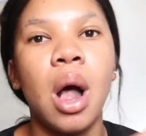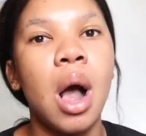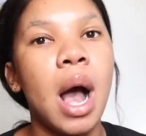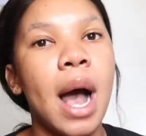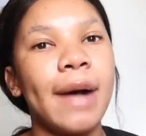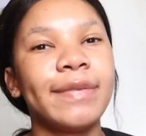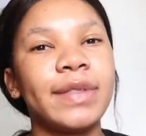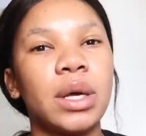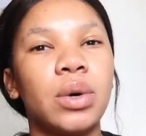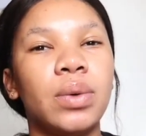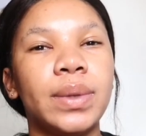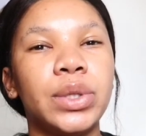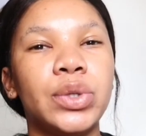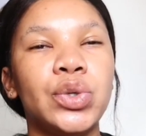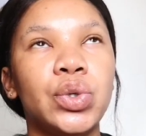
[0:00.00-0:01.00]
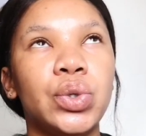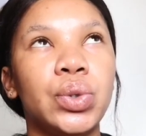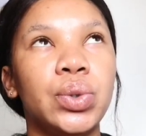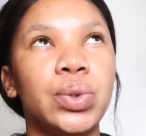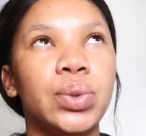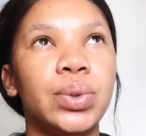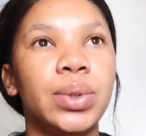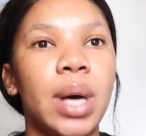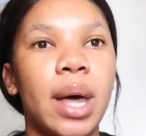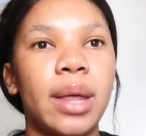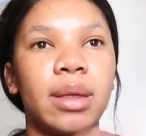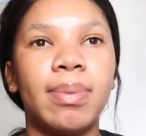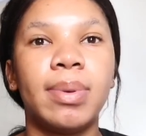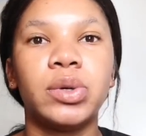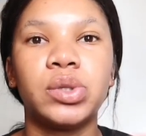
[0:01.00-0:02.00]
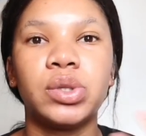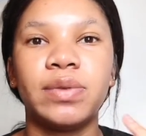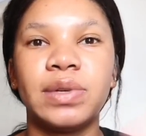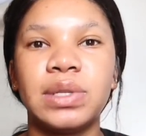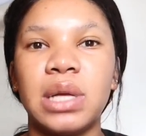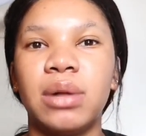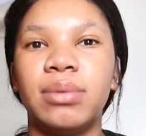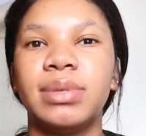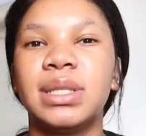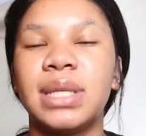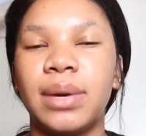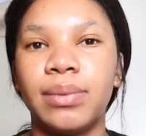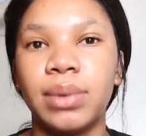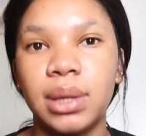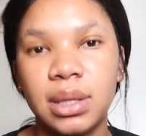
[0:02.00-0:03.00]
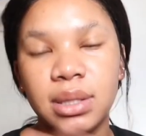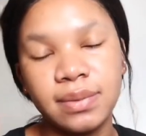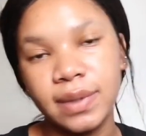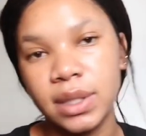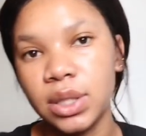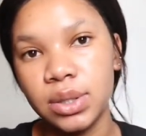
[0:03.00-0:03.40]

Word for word: After going to uh, the post office, I'll be done with this video.